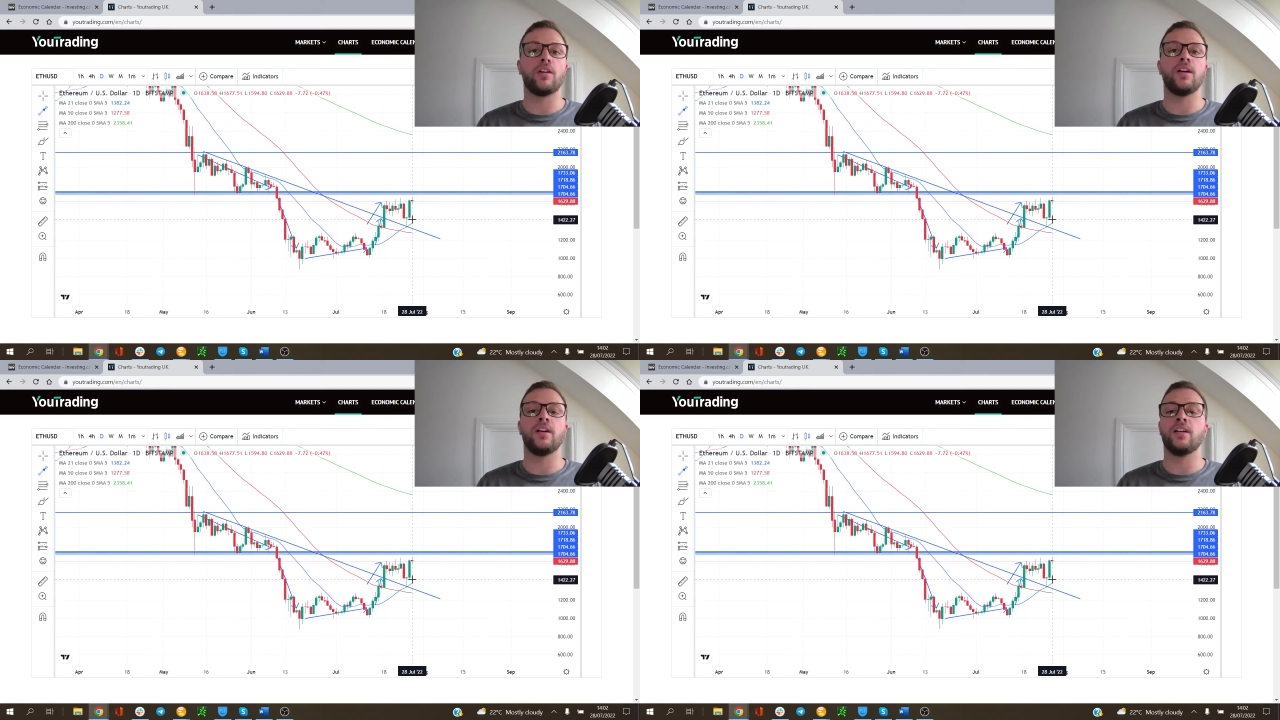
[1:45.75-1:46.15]

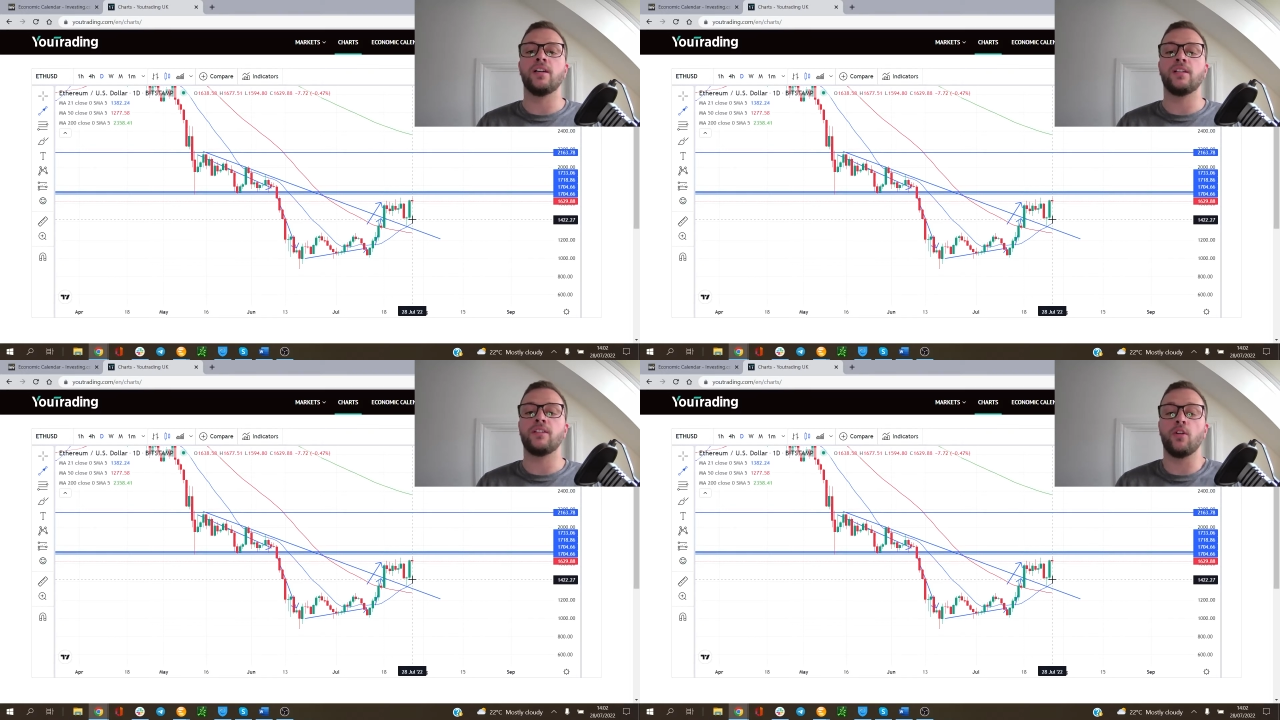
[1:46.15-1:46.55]

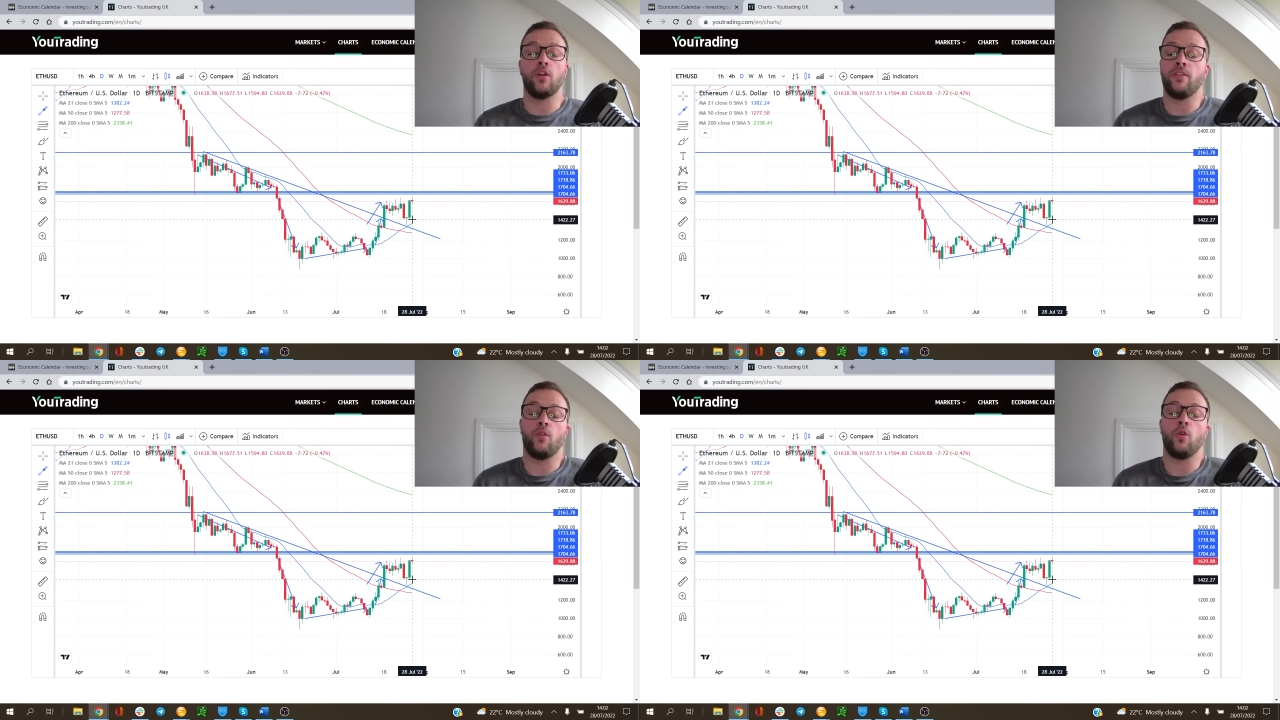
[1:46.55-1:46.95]

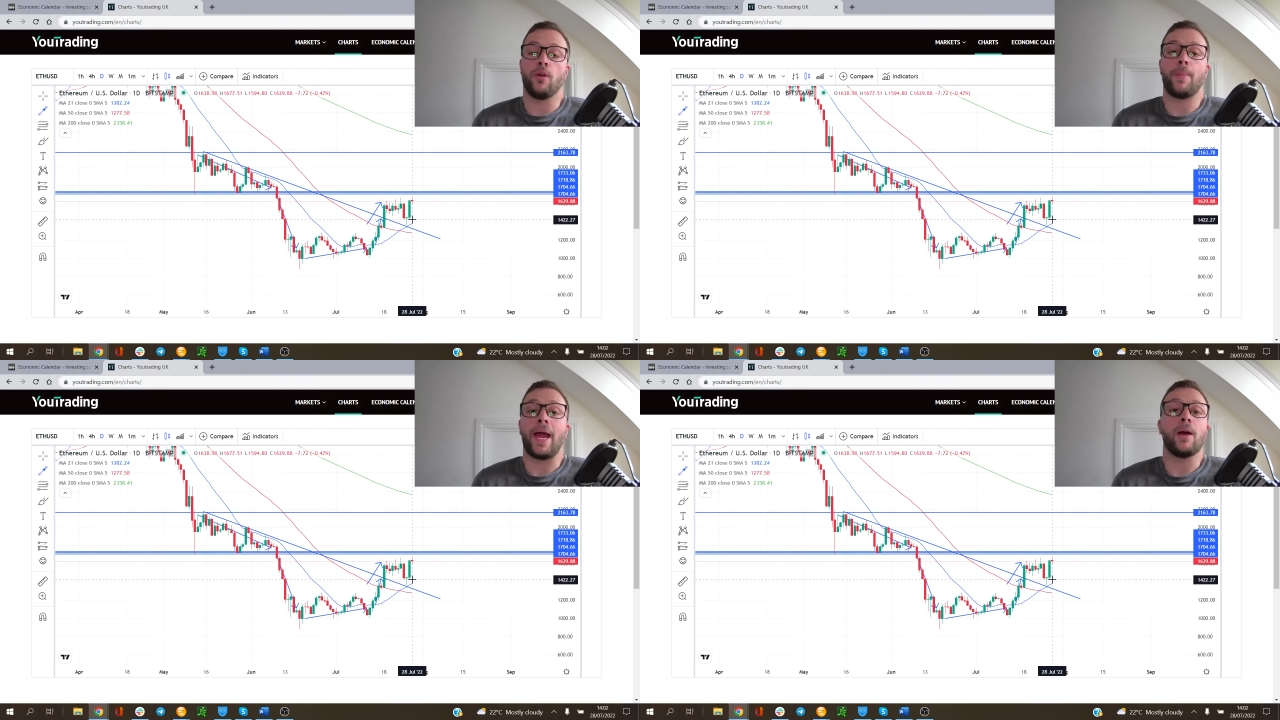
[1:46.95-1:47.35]
or that
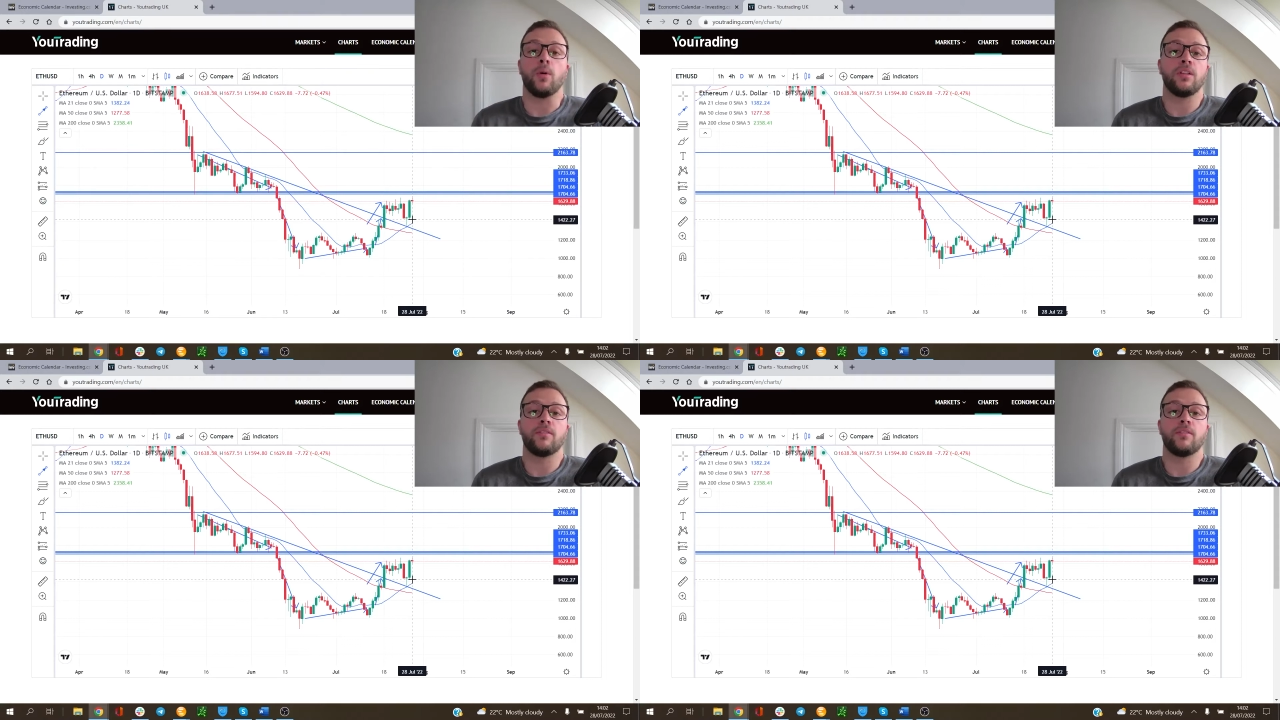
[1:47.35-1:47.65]
Powell,